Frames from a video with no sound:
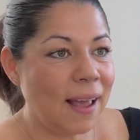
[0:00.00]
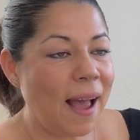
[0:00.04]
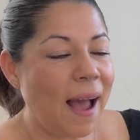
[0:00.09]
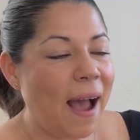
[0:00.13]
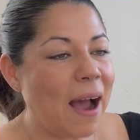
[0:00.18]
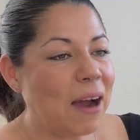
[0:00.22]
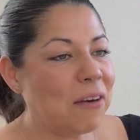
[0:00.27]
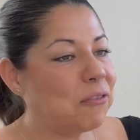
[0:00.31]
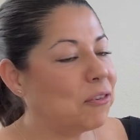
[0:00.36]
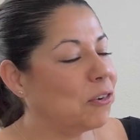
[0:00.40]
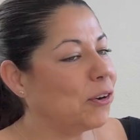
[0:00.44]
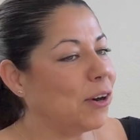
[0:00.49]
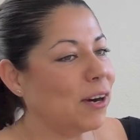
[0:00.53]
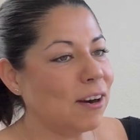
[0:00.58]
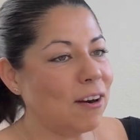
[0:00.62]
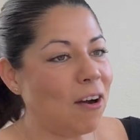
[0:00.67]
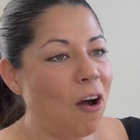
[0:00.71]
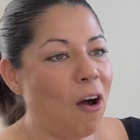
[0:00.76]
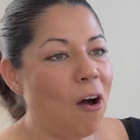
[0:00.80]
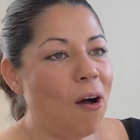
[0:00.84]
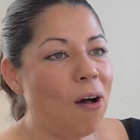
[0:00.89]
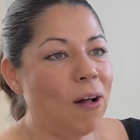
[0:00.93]
After our
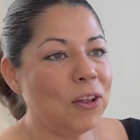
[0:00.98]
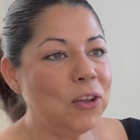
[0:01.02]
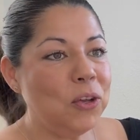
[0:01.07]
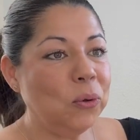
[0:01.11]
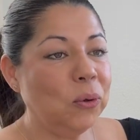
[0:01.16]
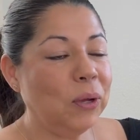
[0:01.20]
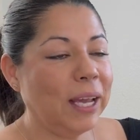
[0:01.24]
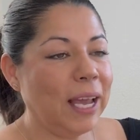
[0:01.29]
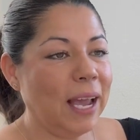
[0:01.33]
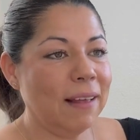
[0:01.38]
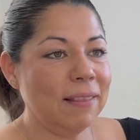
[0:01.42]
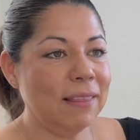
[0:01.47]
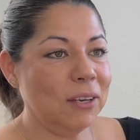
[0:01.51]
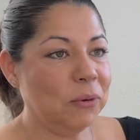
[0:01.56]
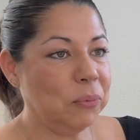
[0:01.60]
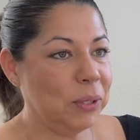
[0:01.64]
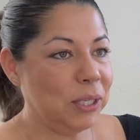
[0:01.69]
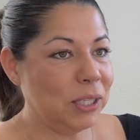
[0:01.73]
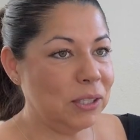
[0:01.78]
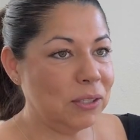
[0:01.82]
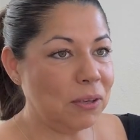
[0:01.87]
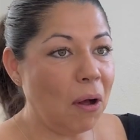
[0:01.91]
call, you'll get the
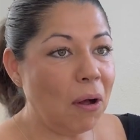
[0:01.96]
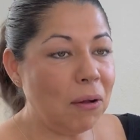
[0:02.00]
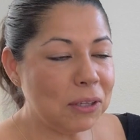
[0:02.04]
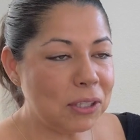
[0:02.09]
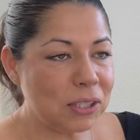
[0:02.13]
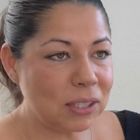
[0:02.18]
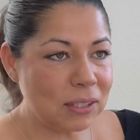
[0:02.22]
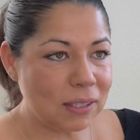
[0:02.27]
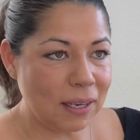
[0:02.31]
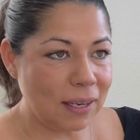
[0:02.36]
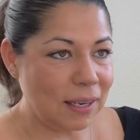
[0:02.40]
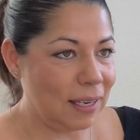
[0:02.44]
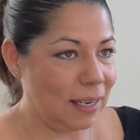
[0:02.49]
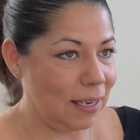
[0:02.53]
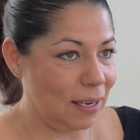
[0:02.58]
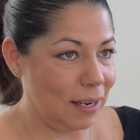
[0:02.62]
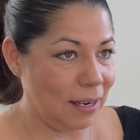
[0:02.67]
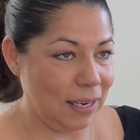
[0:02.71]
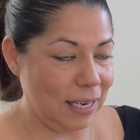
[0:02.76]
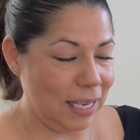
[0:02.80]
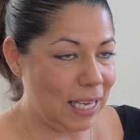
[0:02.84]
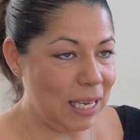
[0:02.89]
results in
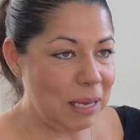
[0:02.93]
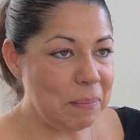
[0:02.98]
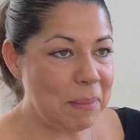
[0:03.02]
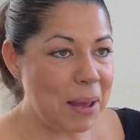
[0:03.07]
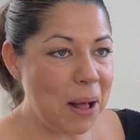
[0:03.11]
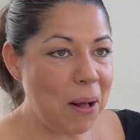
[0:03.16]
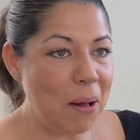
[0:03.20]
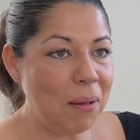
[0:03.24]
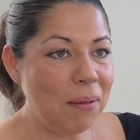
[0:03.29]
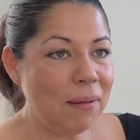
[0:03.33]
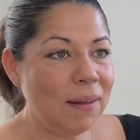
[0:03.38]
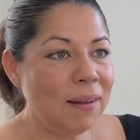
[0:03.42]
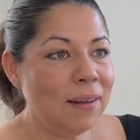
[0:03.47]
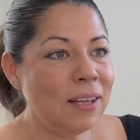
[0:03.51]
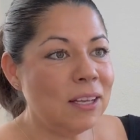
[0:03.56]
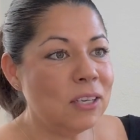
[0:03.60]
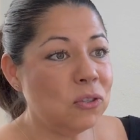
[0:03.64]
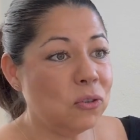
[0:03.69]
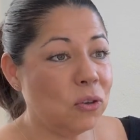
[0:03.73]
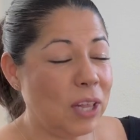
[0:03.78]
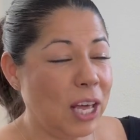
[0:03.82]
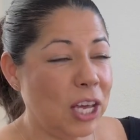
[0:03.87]
an email
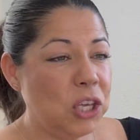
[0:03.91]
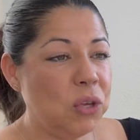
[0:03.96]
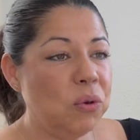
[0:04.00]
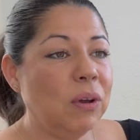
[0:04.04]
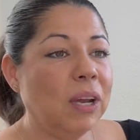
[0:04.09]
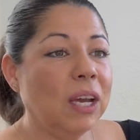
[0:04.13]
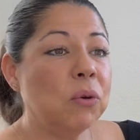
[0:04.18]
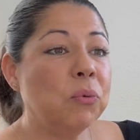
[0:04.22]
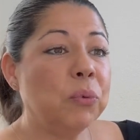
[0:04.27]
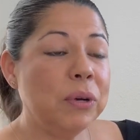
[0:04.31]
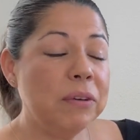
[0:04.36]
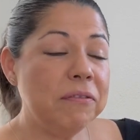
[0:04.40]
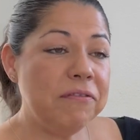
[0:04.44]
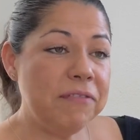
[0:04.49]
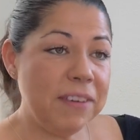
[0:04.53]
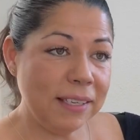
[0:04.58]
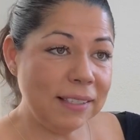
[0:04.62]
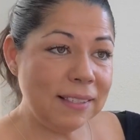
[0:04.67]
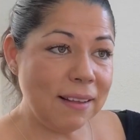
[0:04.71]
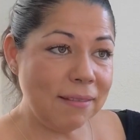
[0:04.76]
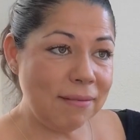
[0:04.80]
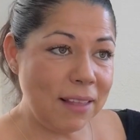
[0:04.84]
so that you can
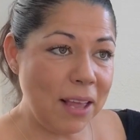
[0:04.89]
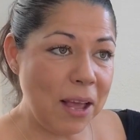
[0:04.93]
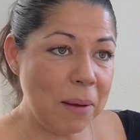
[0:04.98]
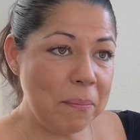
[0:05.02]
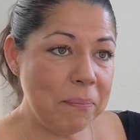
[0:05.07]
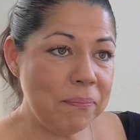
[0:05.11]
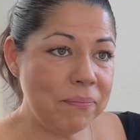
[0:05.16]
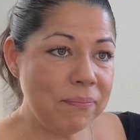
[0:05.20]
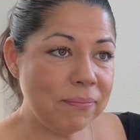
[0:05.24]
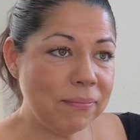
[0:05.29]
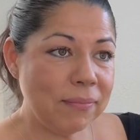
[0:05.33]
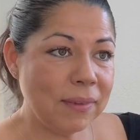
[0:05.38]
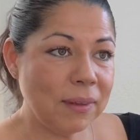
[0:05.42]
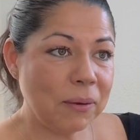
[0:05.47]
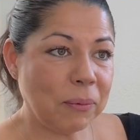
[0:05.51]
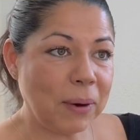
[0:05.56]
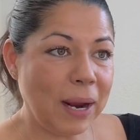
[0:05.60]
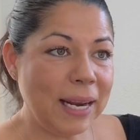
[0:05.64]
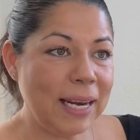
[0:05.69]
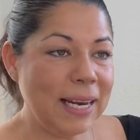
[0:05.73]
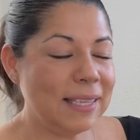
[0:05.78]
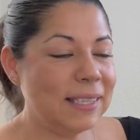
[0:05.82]
revisit them,
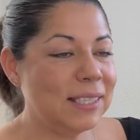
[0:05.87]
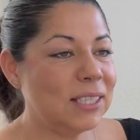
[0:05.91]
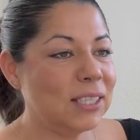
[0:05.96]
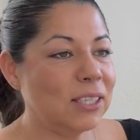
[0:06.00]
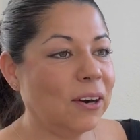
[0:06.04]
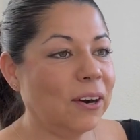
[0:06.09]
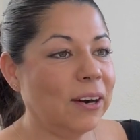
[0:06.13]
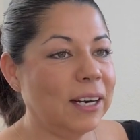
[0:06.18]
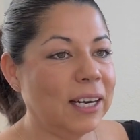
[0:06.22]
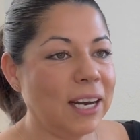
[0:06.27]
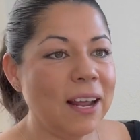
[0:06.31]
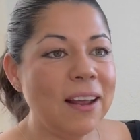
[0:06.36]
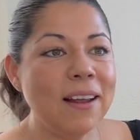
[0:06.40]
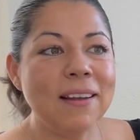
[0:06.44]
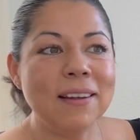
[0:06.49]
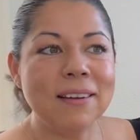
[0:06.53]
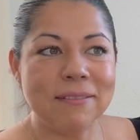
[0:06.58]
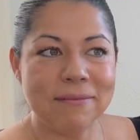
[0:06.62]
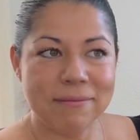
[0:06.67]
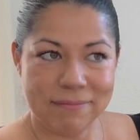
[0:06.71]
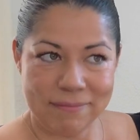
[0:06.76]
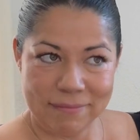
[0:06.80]
right, and start
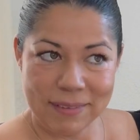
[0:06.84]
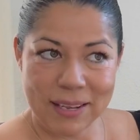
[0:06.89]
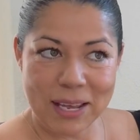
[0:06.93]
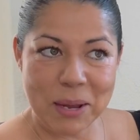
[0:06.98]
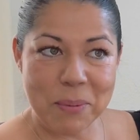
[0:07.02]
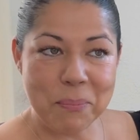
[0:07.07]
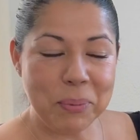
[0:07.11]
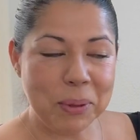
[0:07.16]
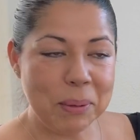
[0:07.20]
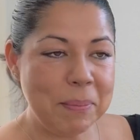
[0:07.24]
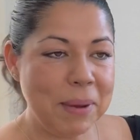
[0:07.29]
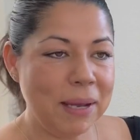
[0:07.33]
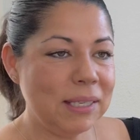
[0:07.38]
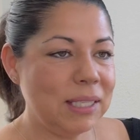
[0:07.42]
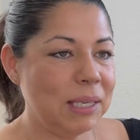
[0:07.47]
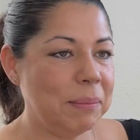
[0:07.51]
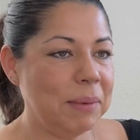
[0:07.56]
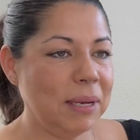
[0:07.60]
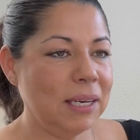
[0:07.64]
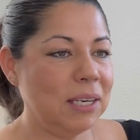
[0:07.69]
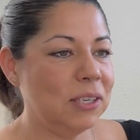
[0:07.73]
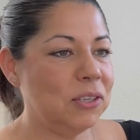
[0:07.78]
implementing
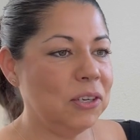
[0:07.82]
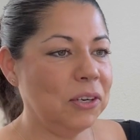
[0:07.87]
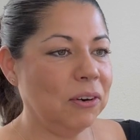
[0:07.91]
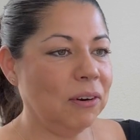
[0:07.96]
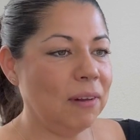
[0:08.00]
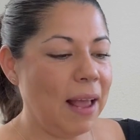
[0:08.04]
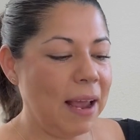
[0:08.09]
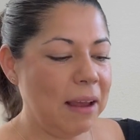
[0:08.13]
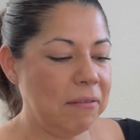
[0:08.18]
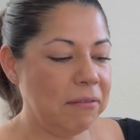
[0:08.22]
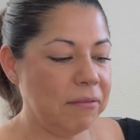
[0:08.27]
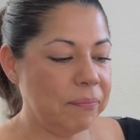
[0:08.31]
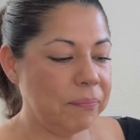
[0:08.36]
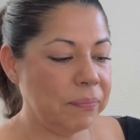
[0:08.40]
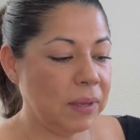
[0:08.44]
them into your life.